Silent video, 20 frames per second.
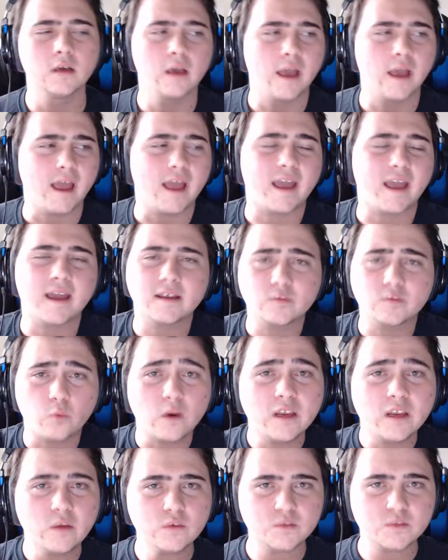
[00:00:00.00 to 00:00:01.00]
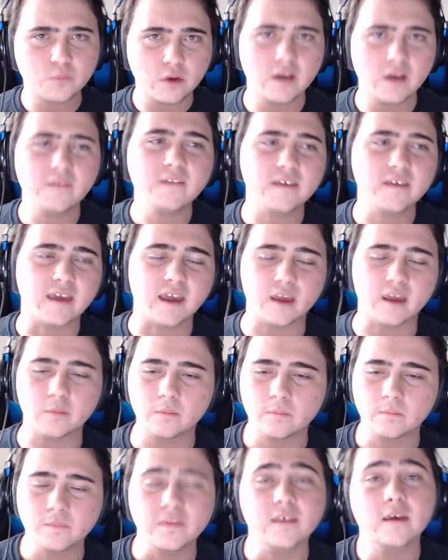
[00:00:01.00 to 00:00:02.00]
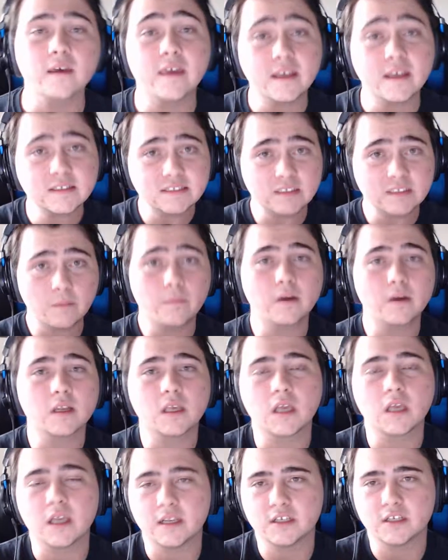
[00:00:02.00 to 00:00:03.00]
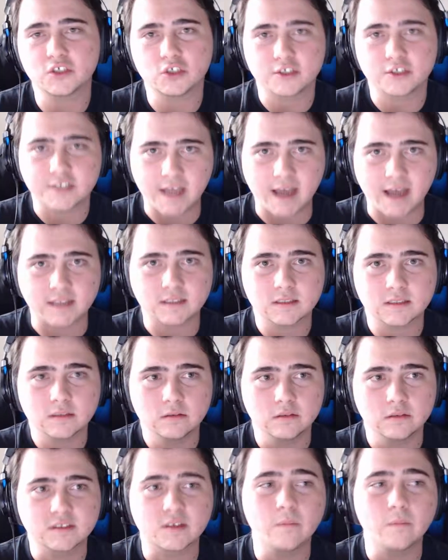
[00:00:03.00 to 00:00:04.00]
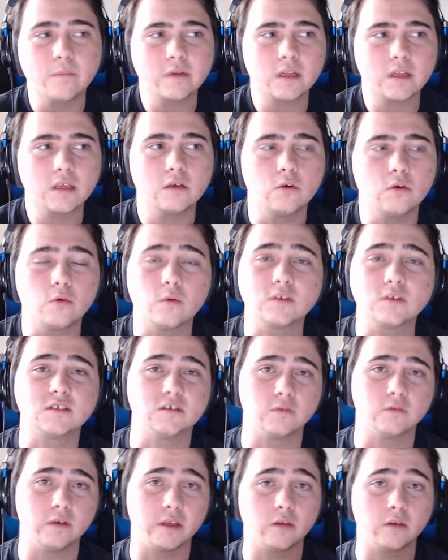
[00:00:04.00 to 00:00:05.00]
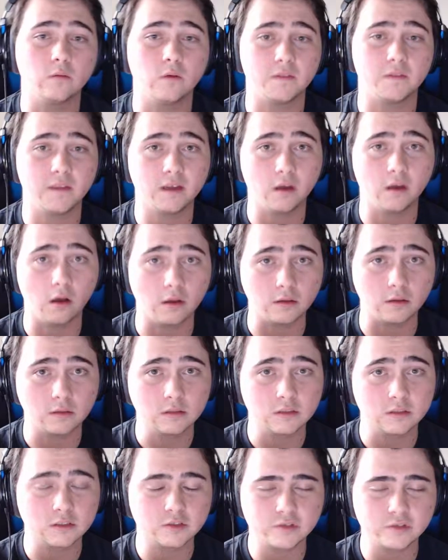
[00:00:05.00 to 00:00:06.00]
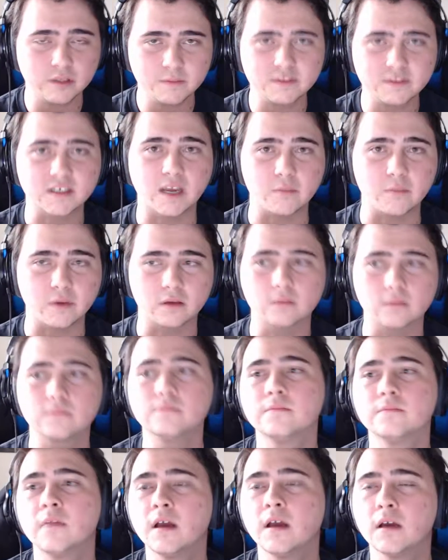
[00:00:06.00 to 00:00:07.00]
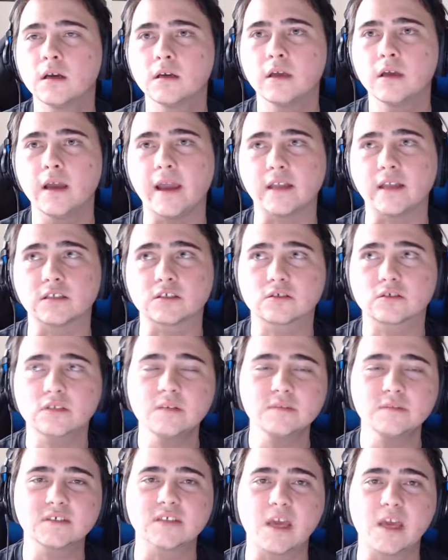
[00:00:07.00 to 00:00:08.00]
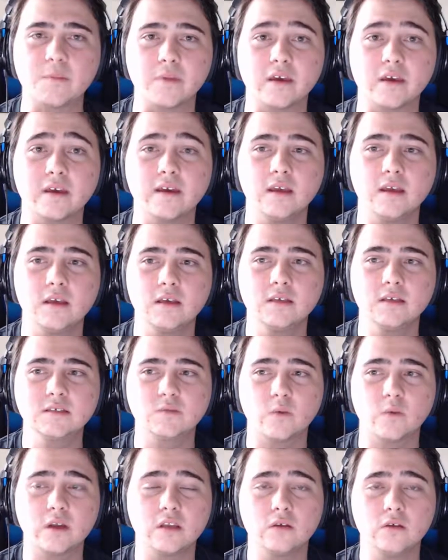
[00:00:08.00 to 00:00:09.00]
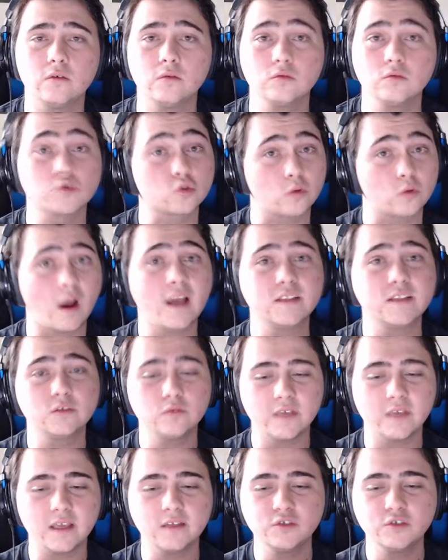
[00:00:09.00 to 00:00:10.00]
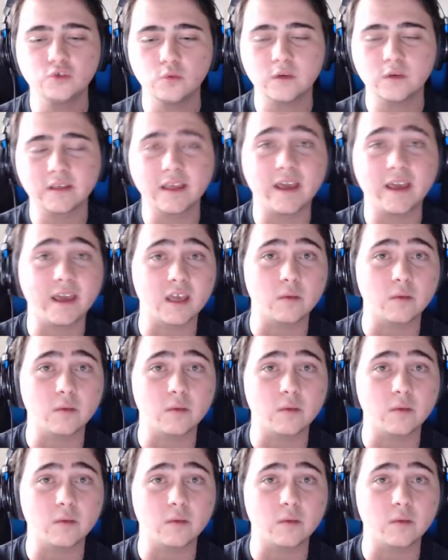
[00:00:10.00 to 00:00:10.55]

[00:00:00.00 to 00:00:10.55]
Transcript: And when he was playing the game, he had somebody in his chat, somebody who was doing what they call stream sniping. And stream sniping is when you try to get into a game,